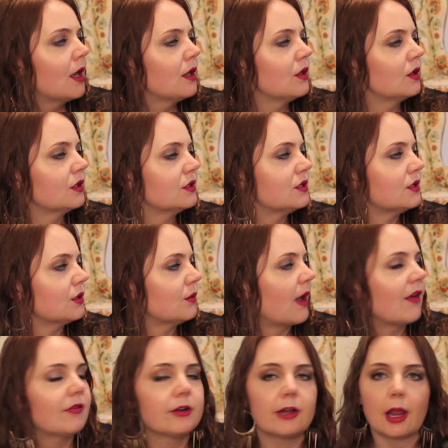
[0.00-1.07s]
you could do
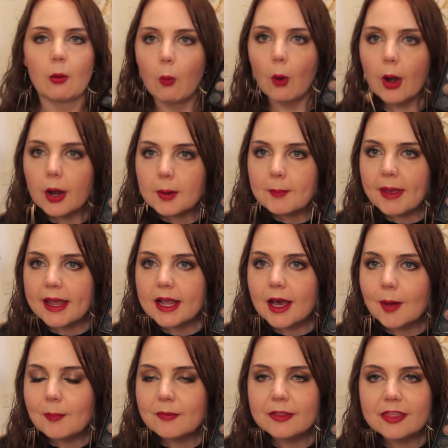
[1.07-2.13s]
everyday work
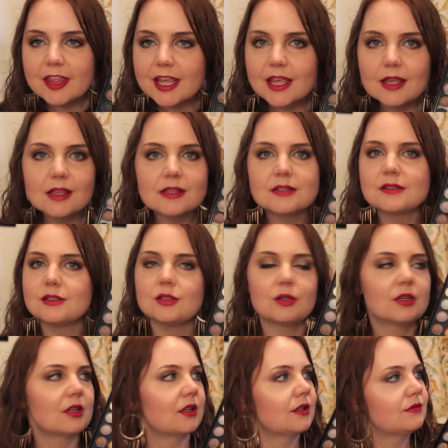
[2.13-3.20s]
makeup in this, you
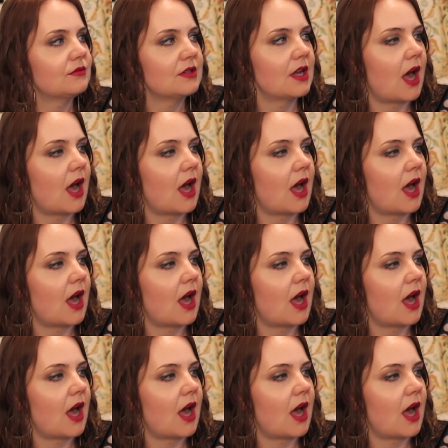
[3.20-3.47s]
could,